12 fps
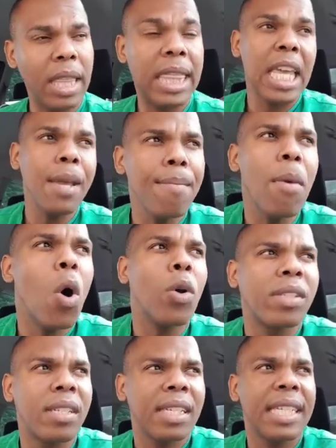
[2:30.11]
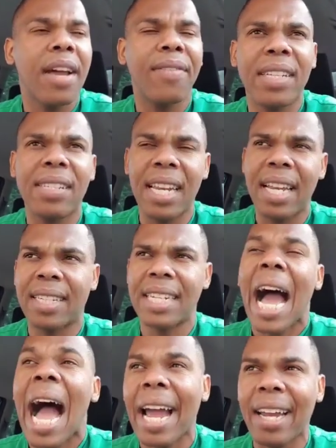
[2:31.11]
the most
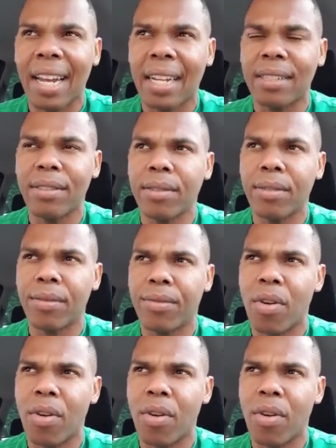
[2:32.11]
devastated island